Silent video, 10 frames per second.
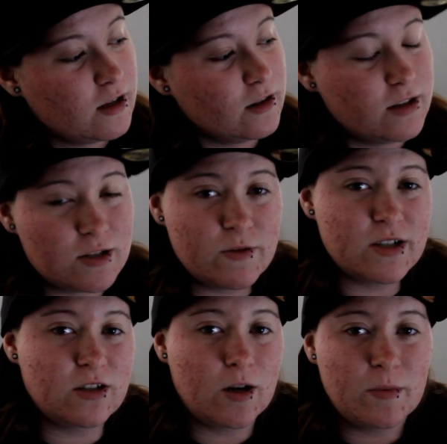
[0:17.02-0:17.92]
this
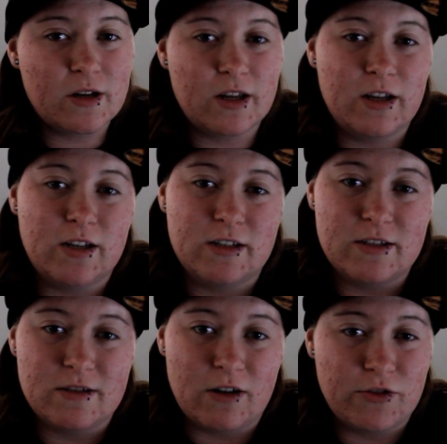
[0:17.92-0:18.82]
week's topic
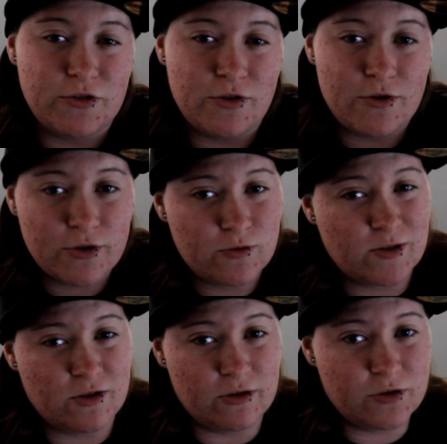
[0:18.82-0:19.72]
is our New Year's
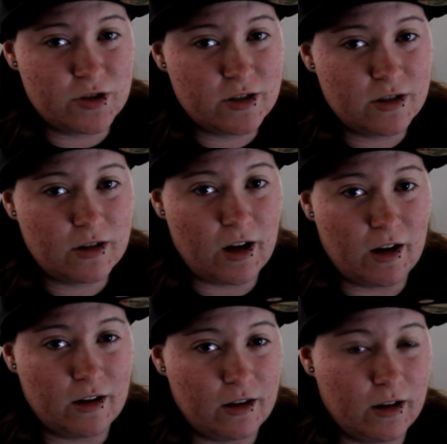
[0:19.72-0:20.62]
resolution
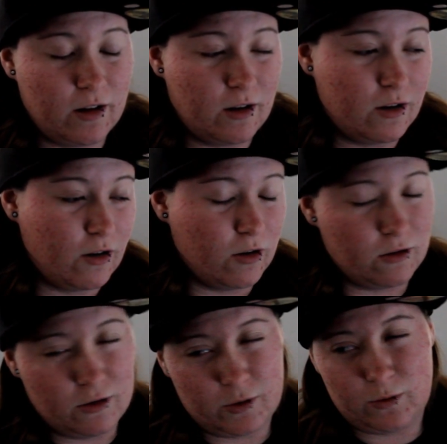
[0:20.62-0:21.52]
and like our
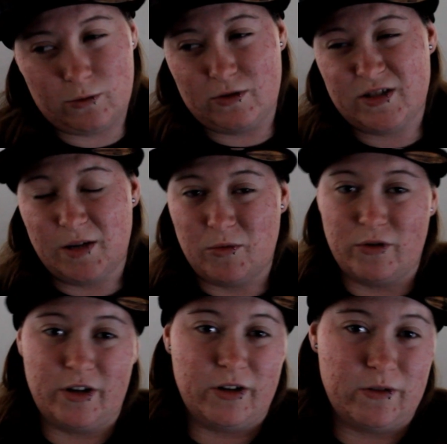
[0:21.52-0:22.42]
little
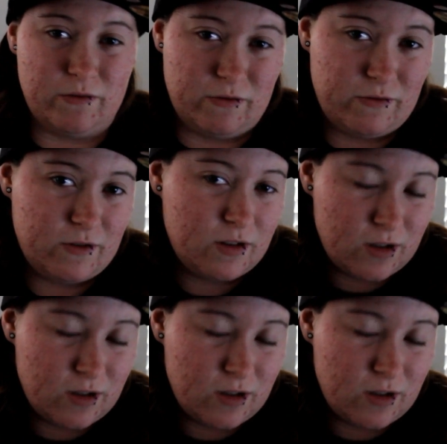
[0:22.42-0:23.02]
summary of